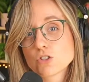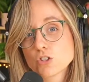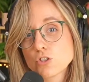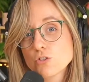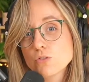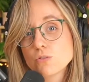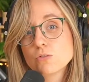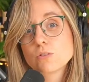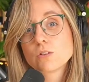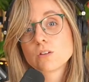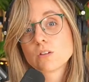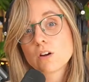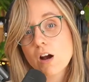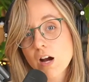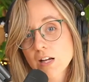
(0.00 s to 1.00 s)
to
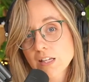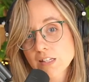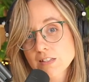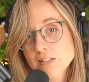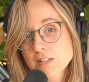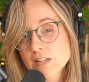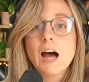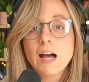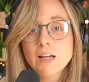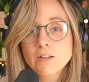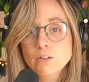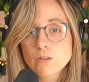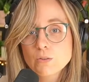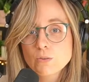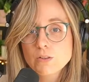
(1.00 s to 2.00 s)
your audience? I
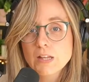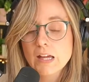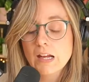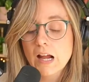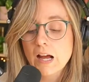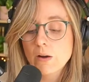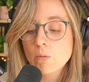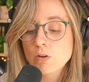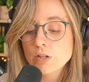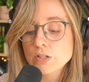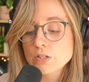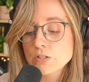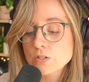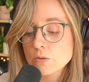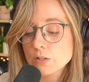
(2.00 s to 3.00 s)
knew that I wanted
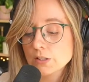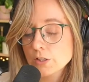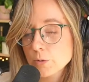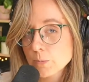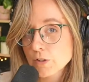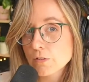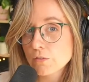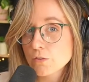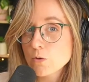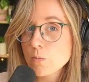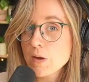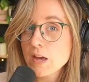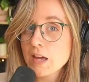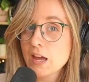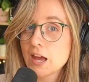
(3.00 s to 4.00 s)
to do a little bit of
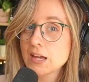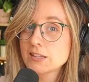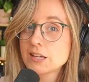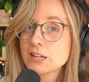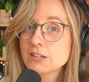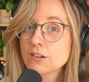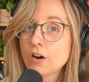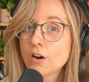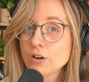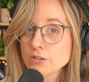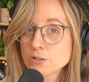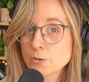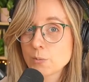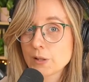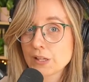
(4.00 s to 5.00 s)
looping and then
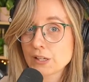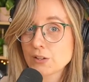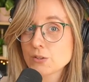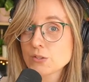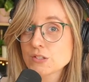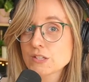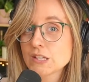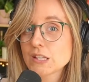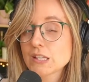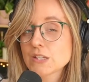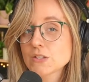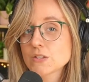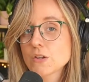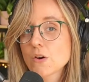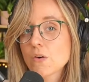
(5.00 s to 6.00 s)
also play acoustically.
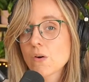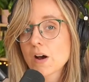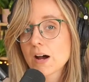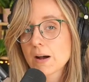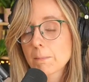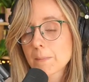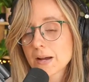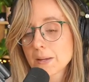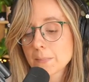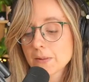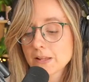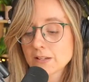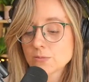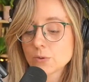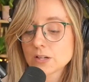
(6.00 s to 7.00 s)
So my
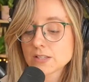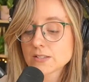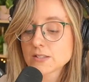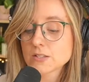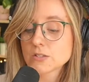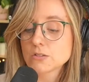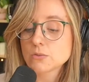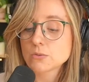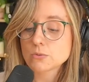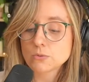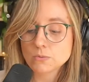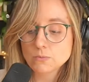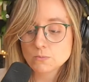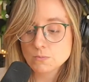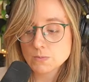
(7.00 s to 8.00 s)
plan was to
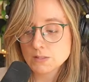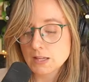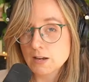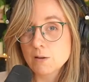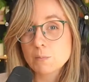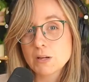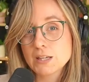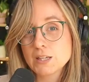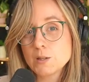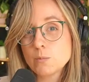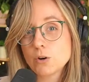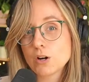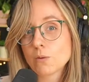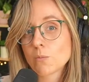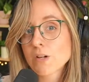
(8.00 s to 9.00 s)
set up my
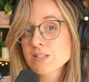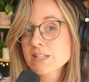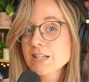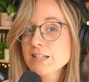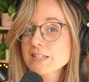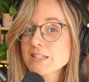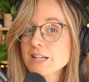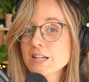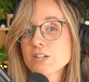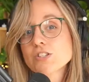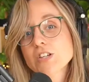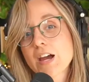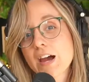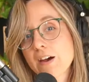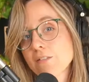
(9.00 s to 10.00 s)
keyboard on one side of the stage,
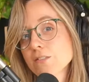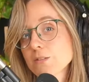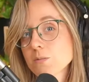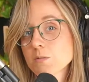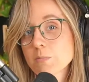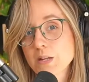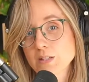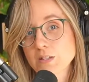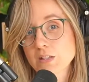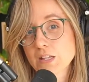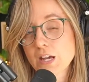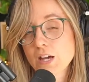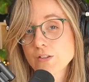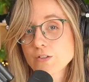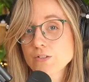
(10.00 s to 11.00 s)
have some space on the
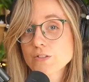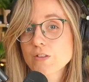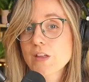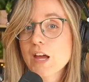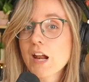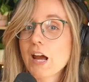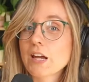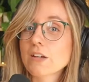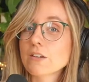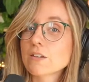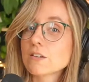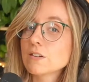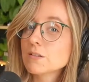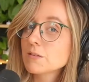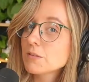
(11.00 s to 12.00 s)
other so that I
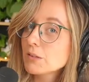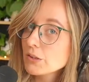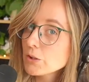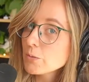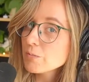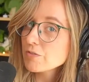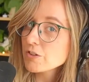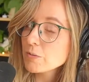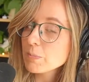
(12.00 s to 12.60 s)
could loop for a